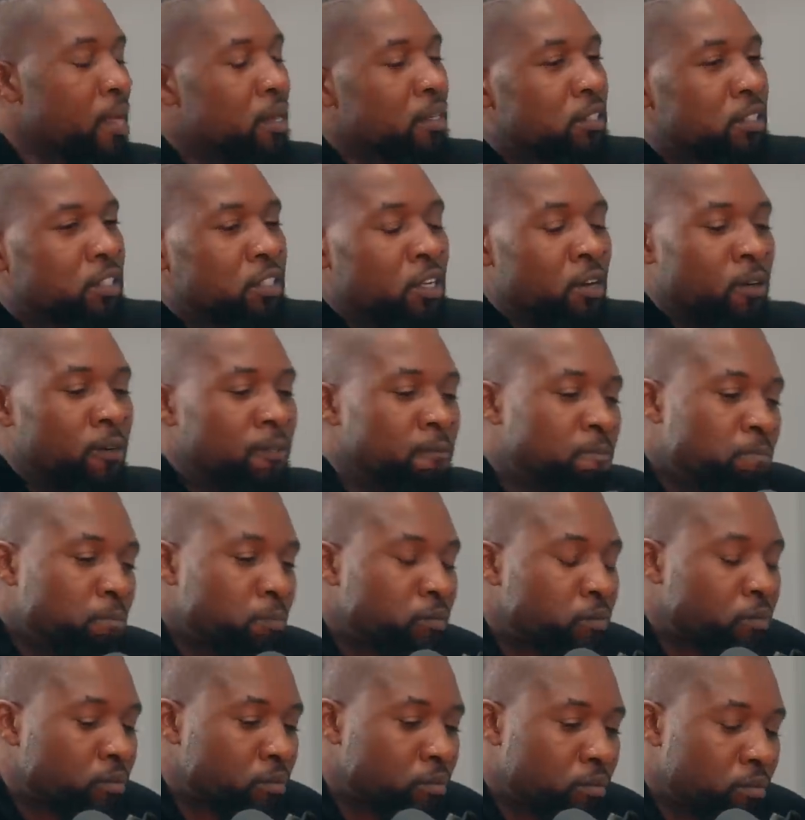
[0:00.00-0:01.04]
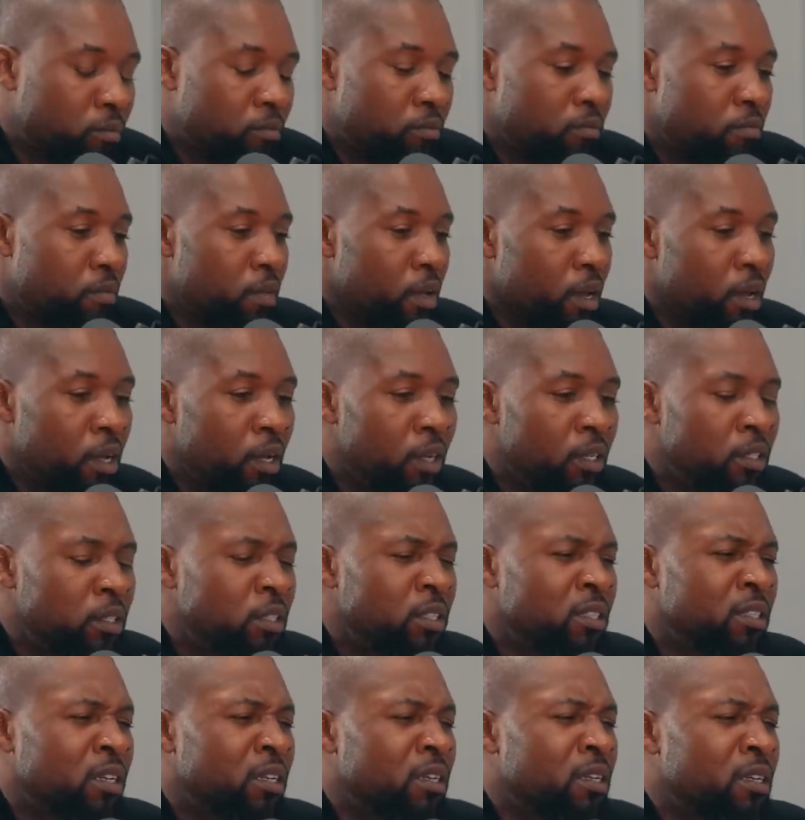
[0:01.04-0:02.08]
So he
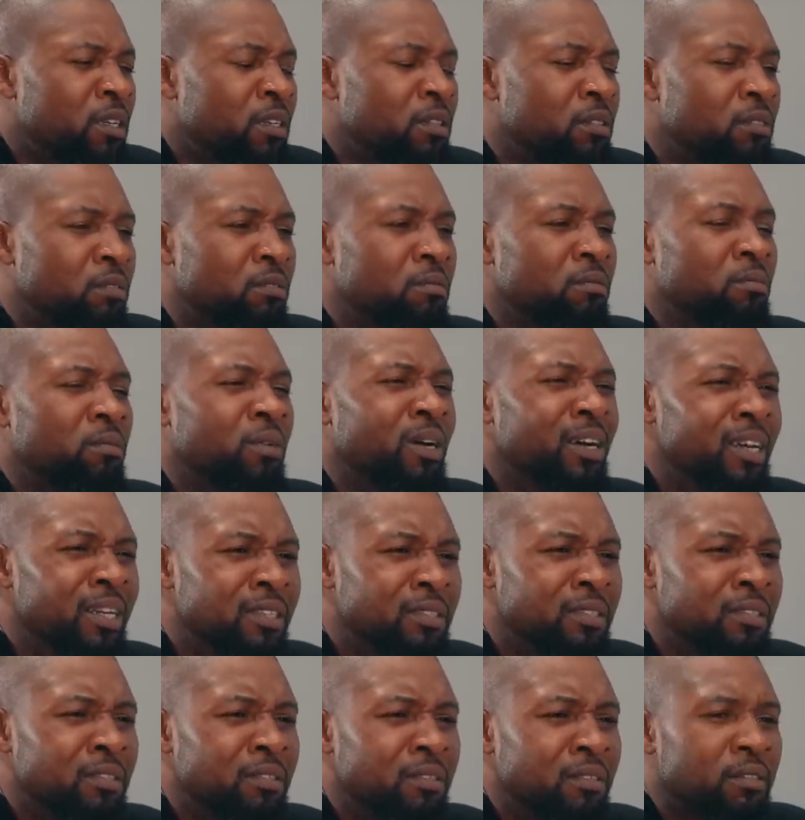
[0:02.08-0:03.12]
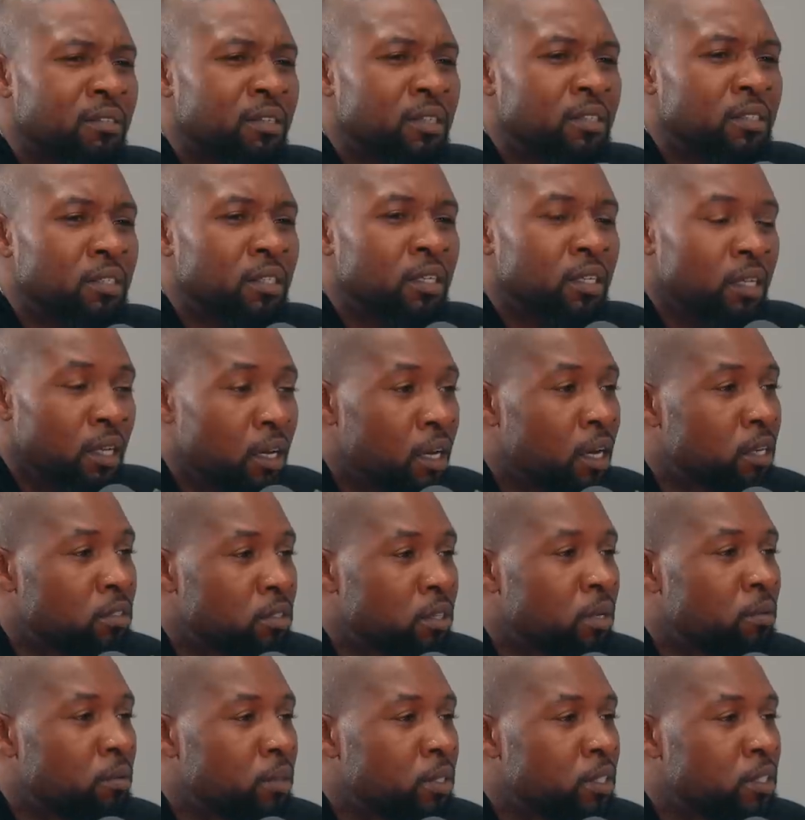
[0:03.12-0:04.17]
said, "What?" I said, "Yeah, that's what
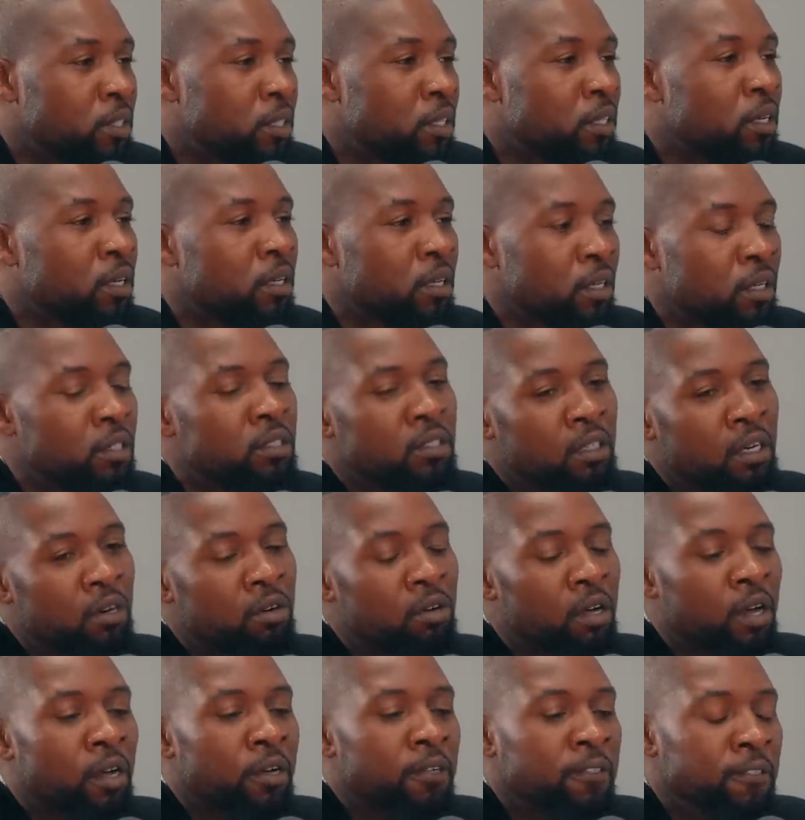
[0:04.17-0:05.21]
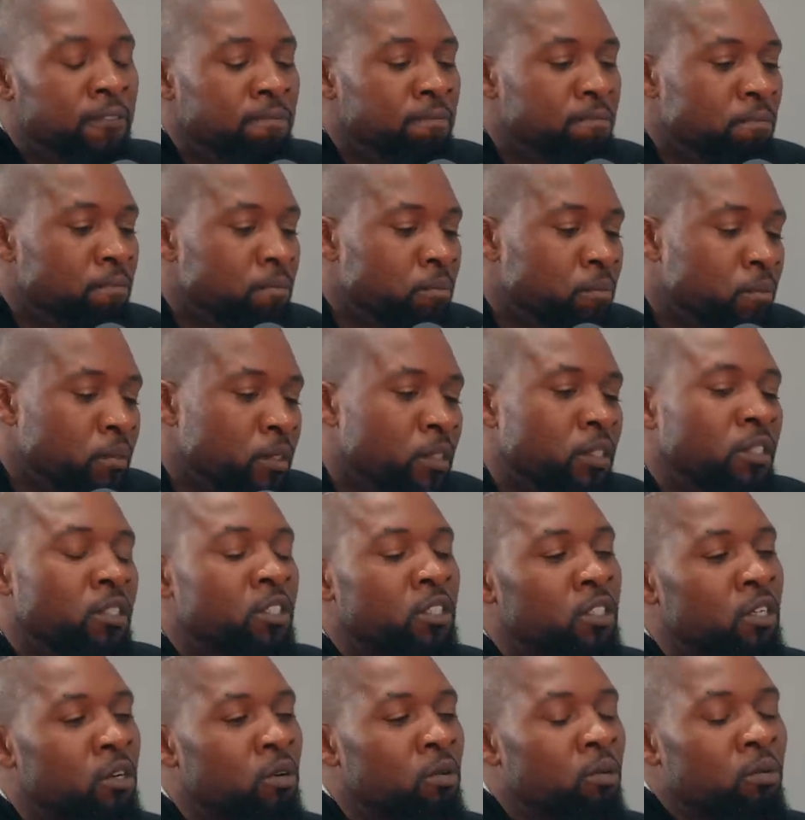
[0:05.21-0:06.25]
I want to see." He said, "Okay."
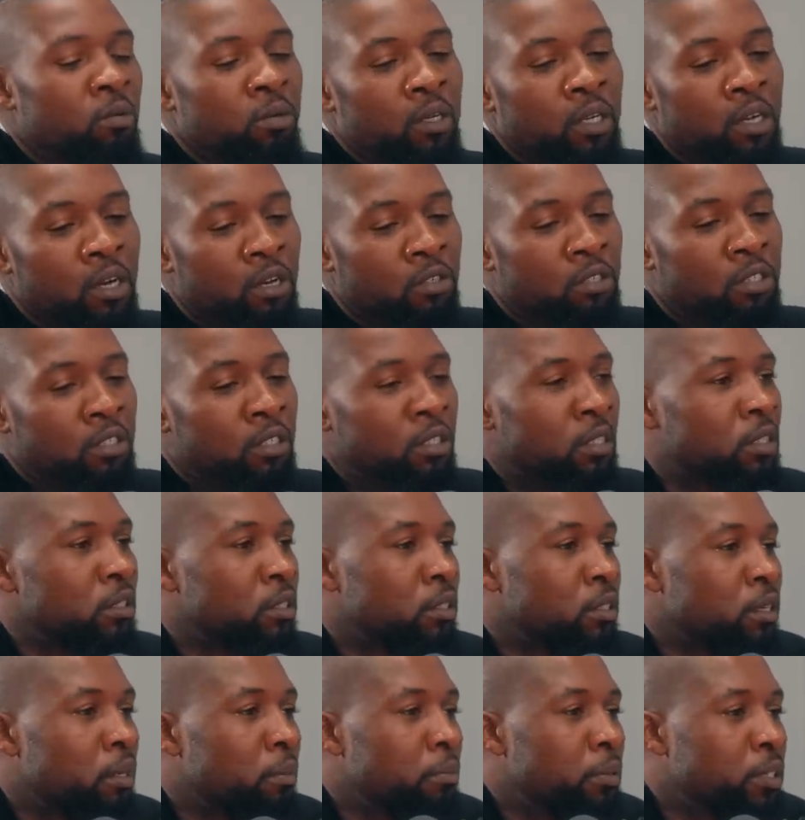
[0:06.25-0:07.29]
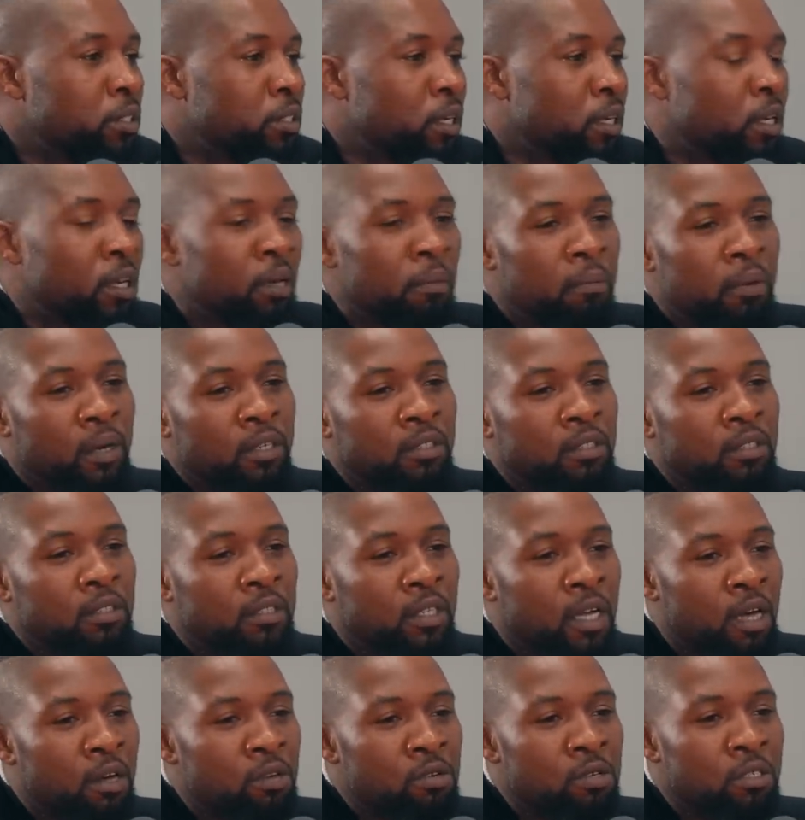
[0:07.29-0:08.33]
So we go to a particular person's
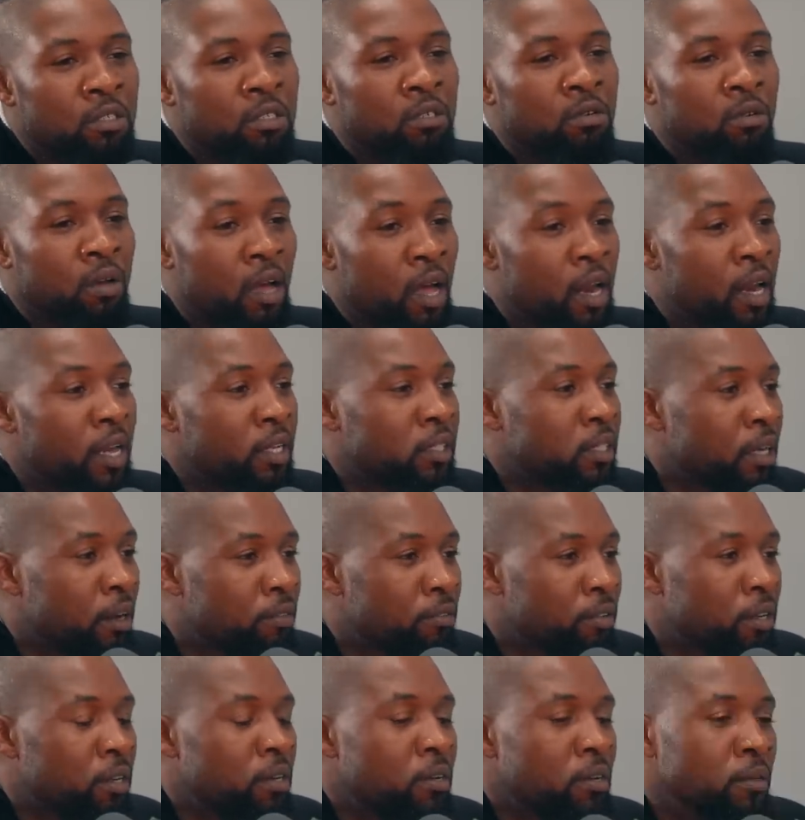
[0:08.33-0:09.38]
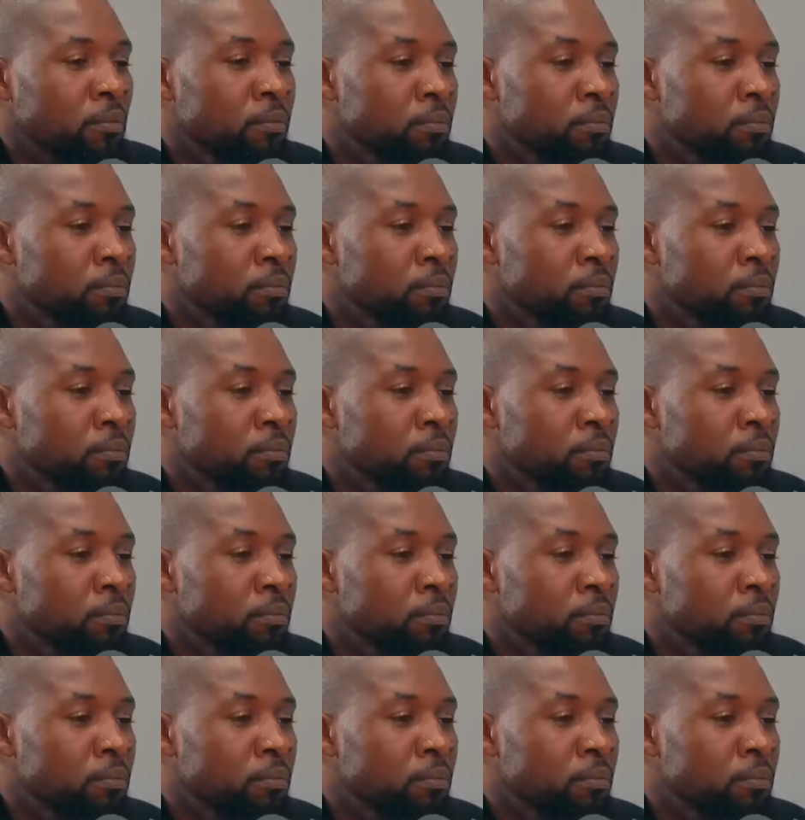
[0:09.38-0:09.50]
house who had HIV.